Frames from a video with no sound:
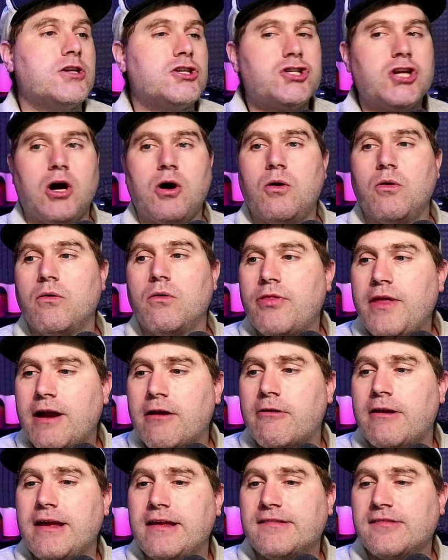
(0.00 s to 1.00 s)
So
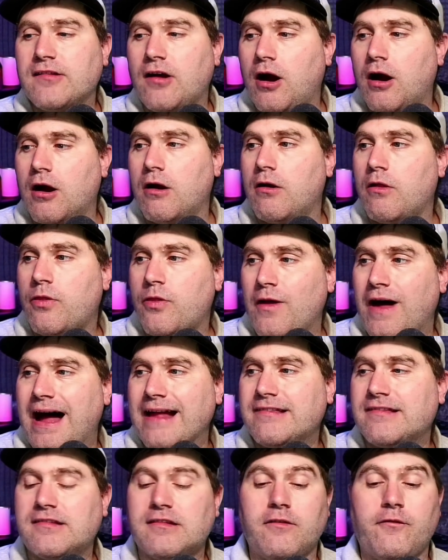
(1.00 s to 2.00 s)
there is our
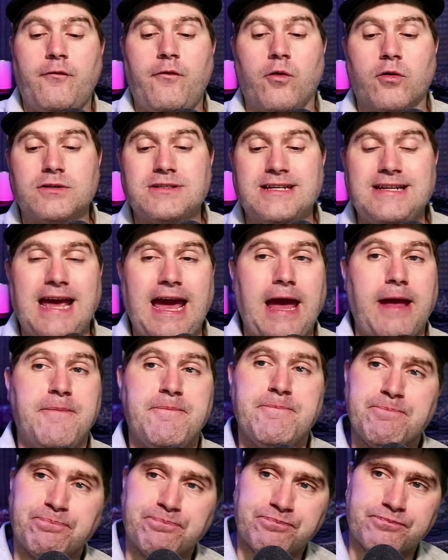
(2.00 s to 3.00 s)
thoughts for today.